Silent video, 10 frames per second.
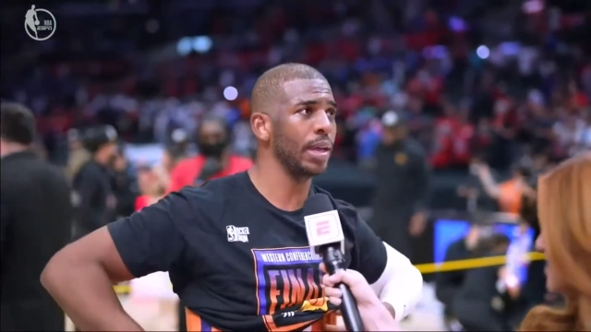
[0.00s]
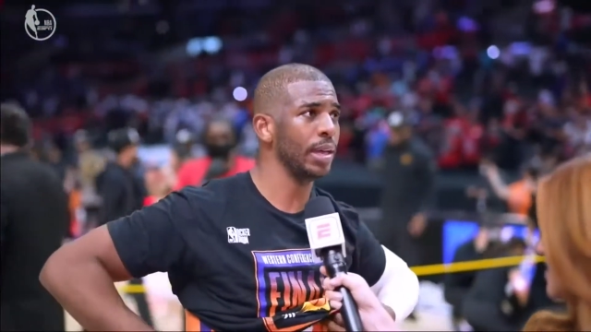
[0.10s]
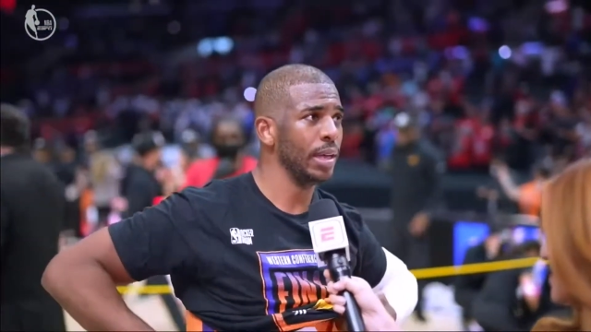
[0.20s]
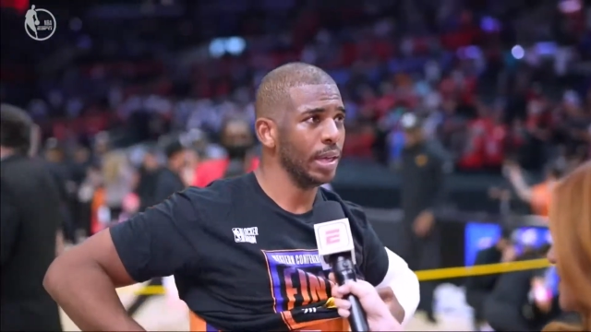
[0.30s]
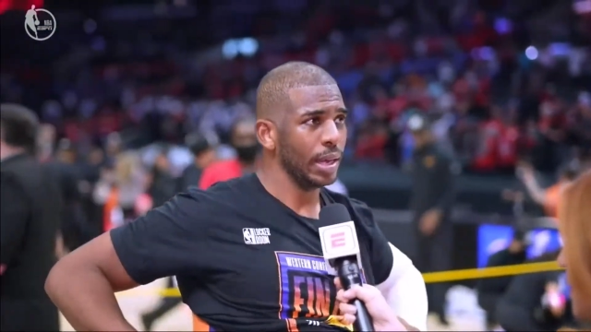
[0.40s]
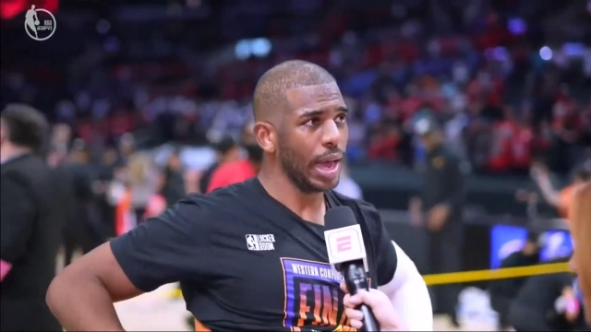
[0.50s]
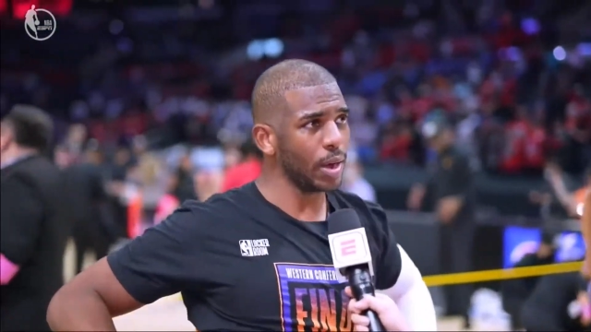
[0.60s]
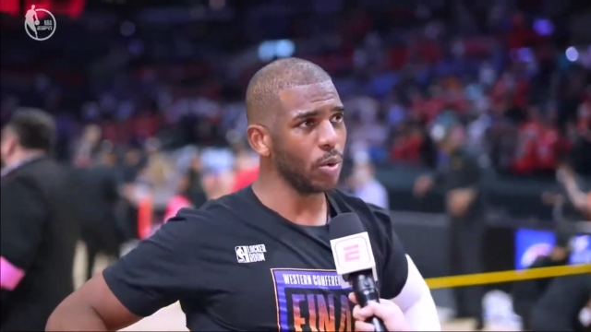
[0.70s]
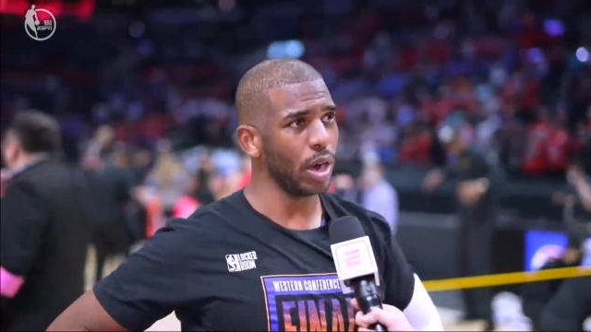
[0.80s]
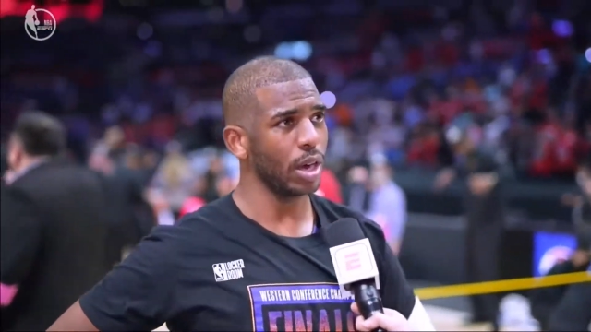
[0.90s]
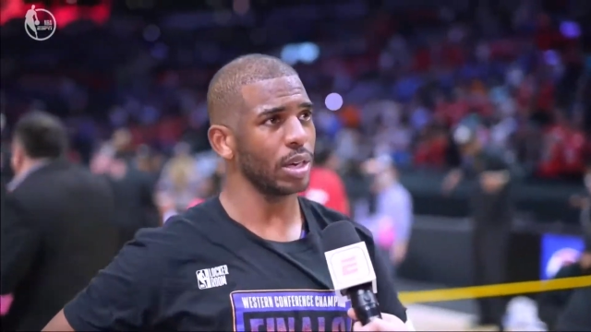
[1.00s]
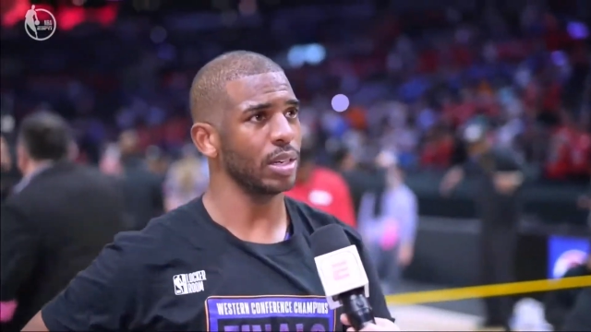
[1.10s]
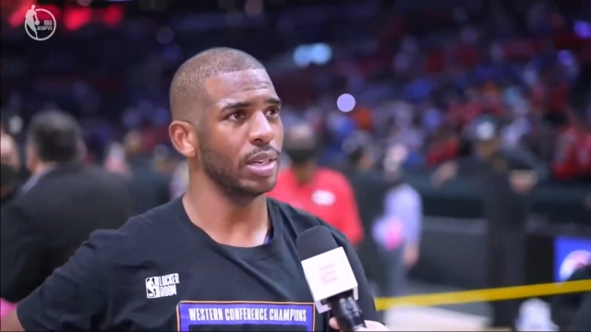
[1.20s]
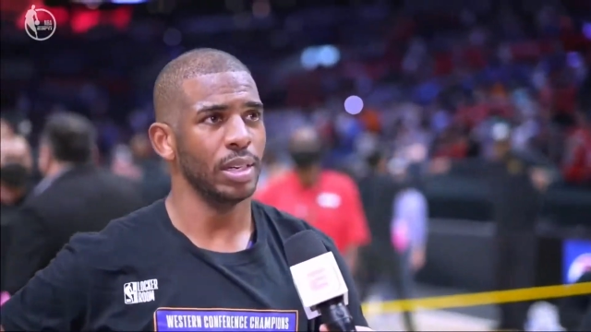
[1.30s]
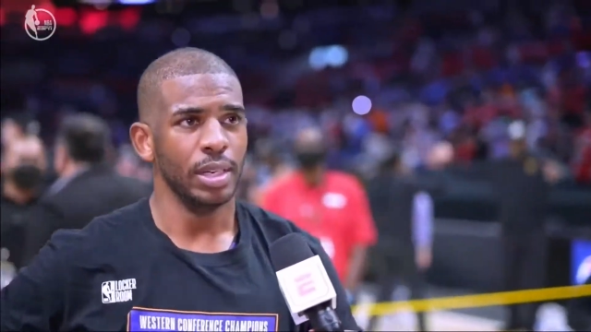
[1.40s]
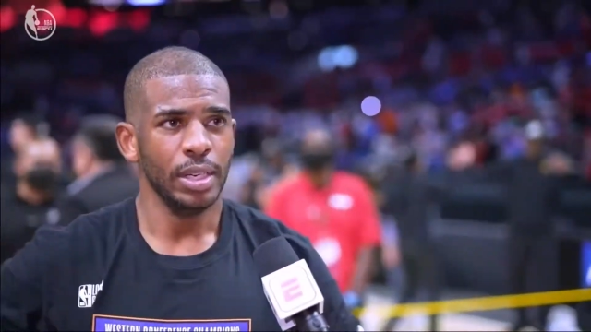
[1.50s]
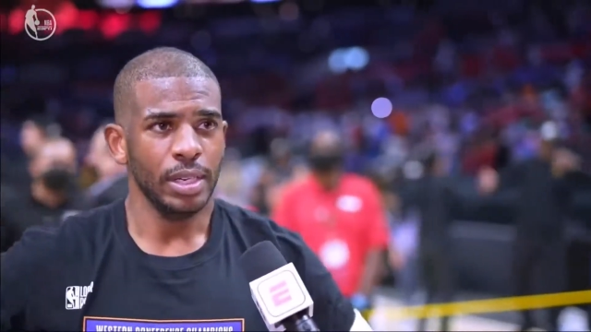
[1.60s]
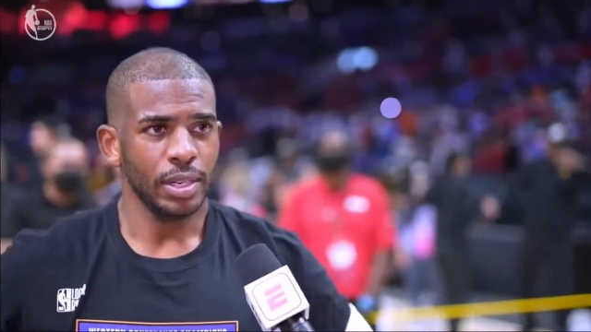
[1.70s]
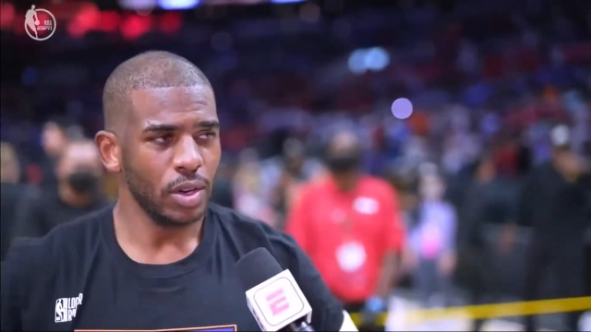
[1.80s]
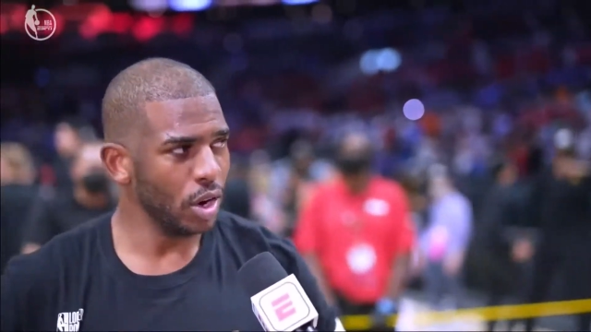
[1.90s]
A lot of work
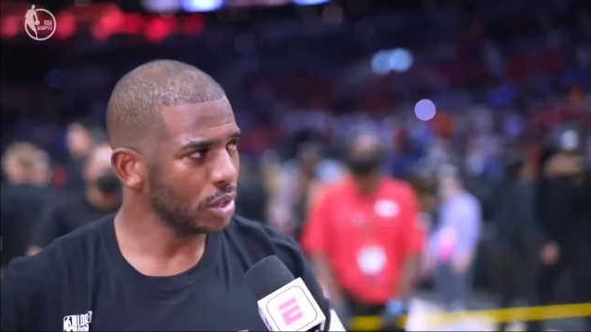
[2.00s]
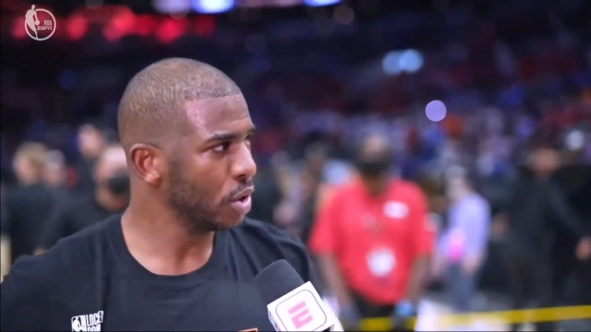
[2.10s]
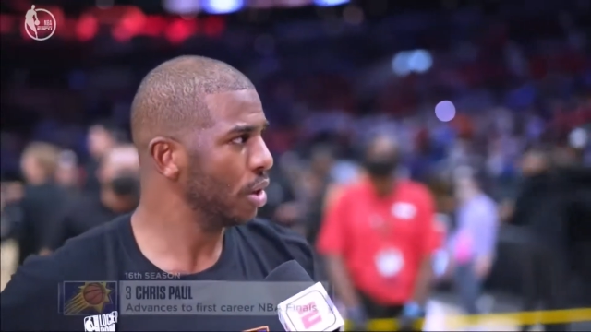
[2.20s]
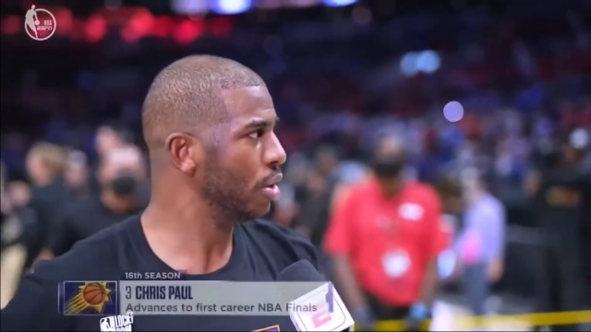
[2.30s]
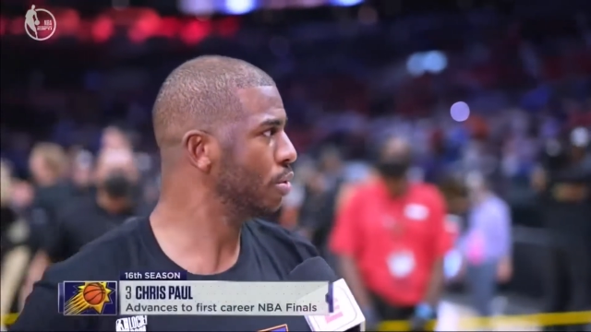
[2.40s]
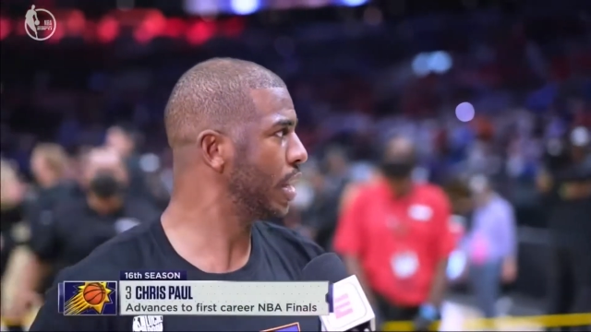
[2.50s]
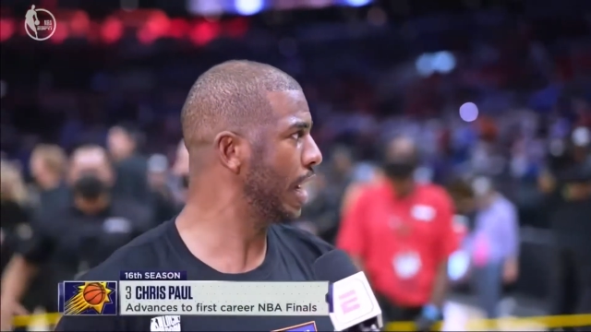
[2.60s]
going to a new team,